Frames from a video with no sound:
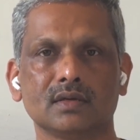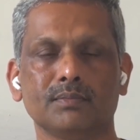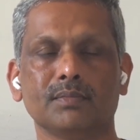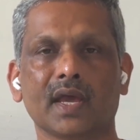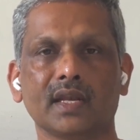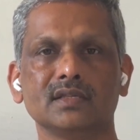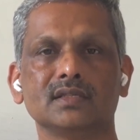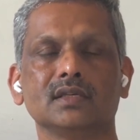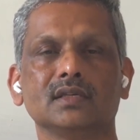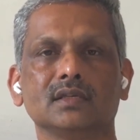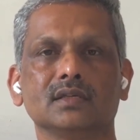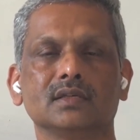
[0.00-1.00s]

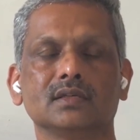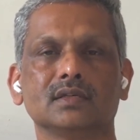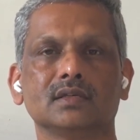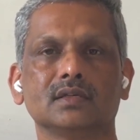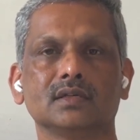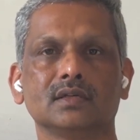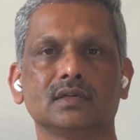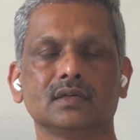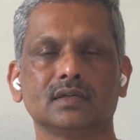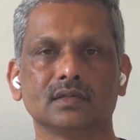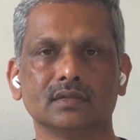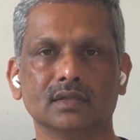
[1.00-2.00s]
managing
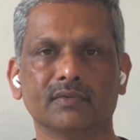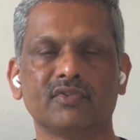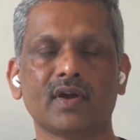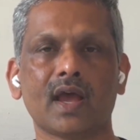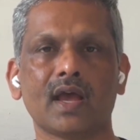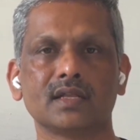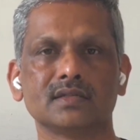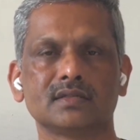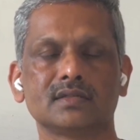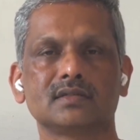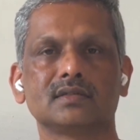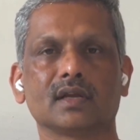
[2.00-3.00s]
the fans, the